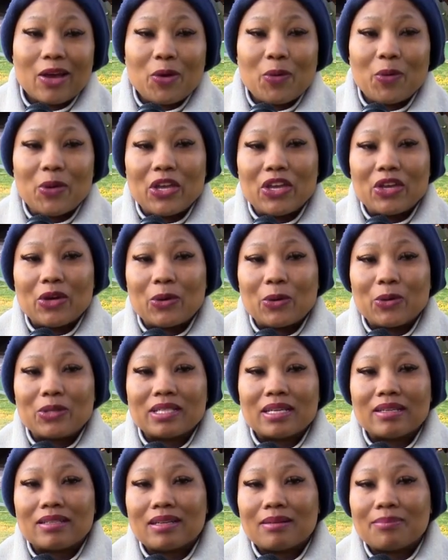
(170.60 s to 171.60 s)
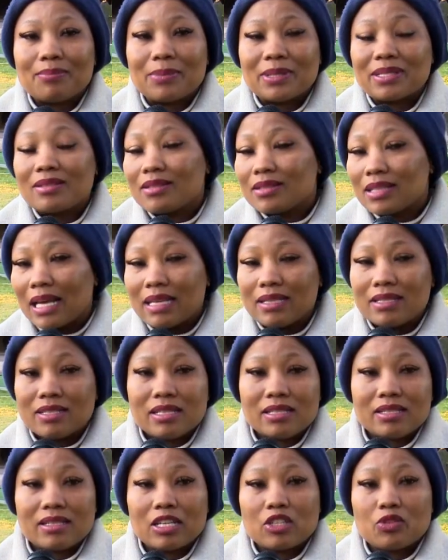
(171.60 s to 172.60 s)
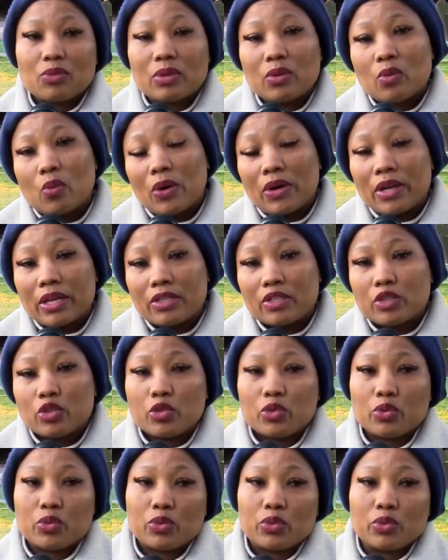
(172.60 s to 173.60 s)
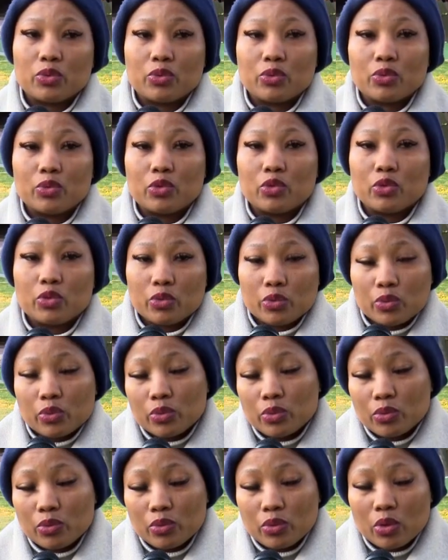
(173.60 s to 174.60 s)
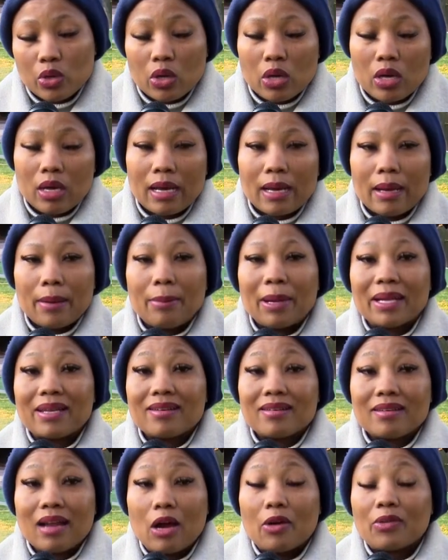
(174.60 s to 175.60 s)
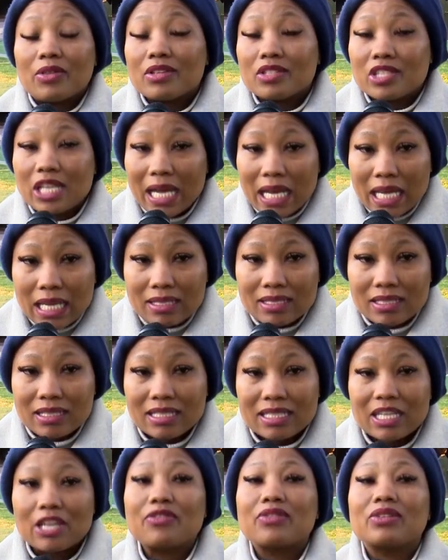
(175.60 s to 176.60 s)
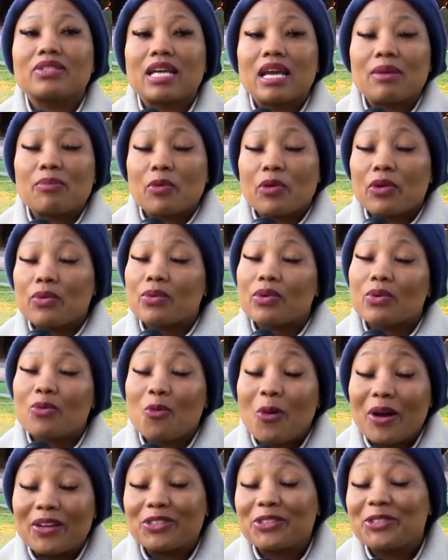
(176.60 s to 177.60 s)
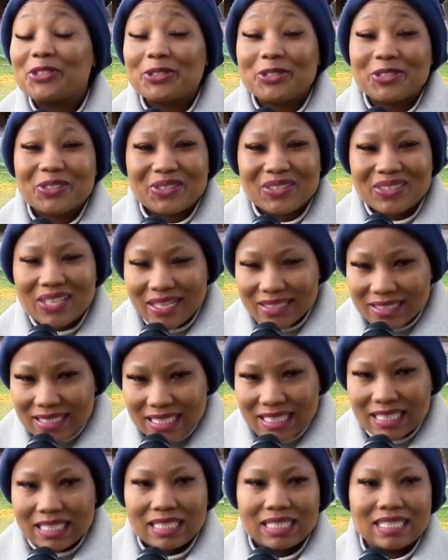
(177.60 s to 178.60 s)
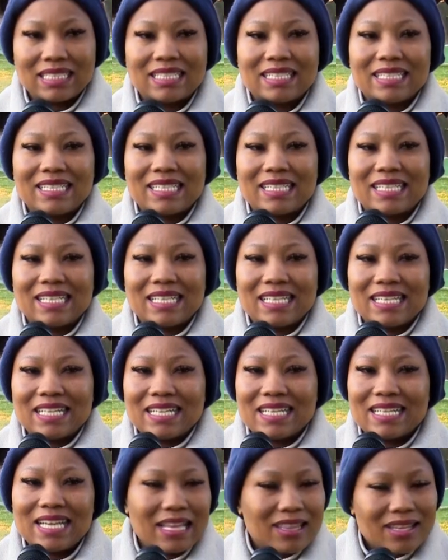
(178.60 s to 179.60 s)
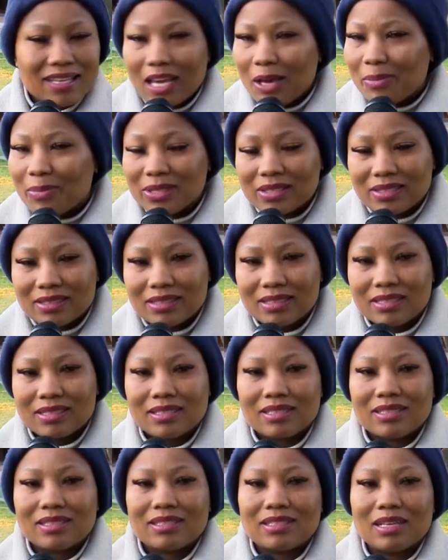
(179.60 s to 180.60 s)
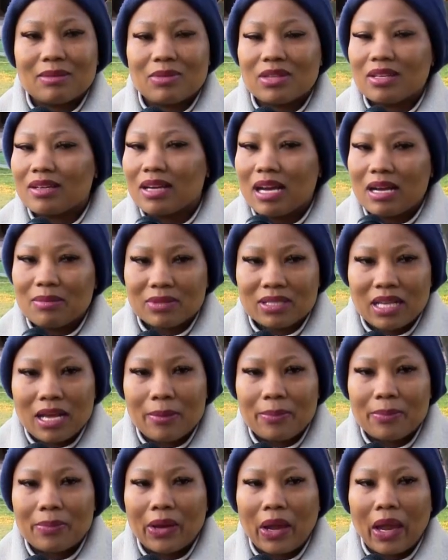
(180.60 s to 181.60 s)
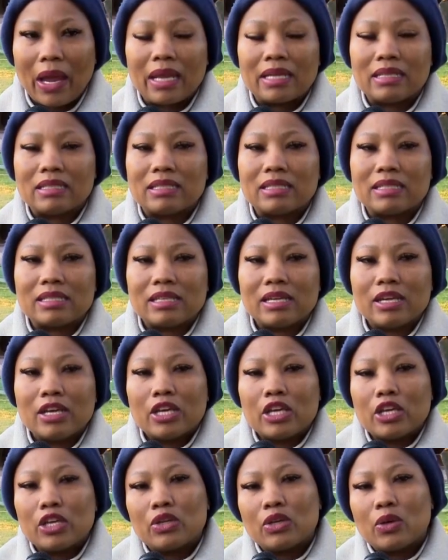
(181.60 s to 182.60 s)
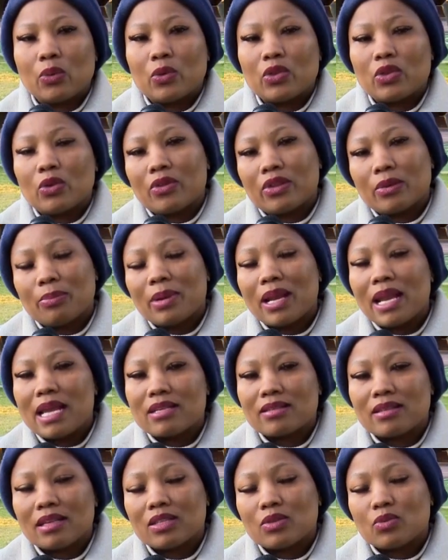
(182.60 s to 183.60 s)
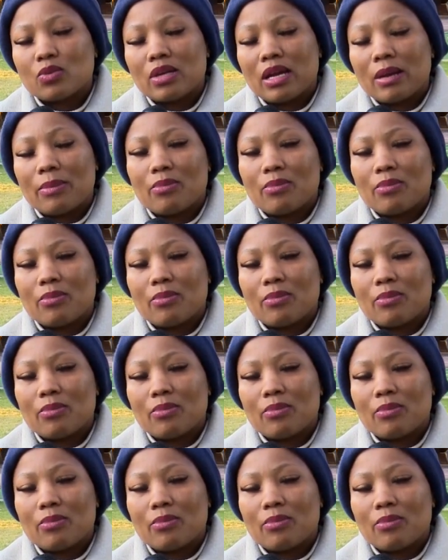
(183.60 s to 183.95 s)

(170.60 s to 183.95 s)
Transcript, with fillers: We always had business ideas that we wanted to do. But now the challenge is every time when we want to start, nothing happens something comes up and you know with all the plans that we are